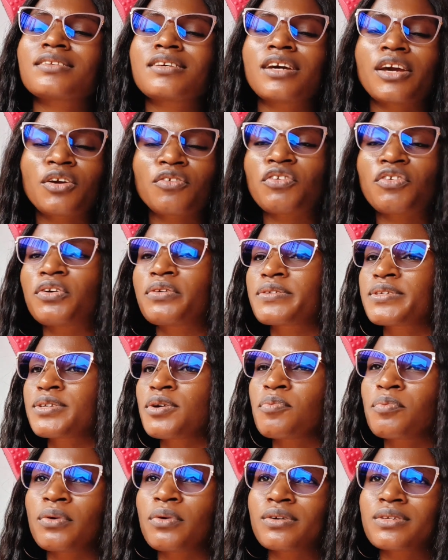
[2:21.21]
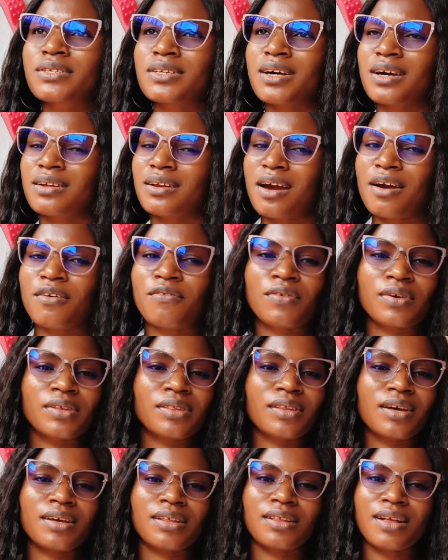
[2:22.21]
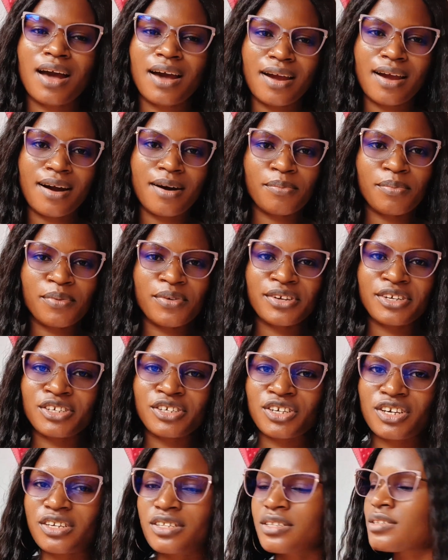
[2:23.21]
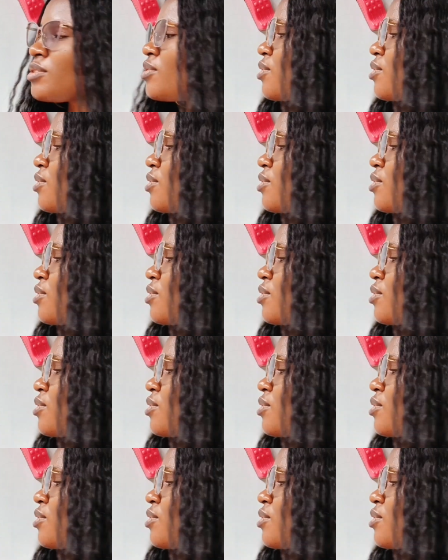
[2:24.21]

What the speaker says: Thank you for your support and everything. I appreciate.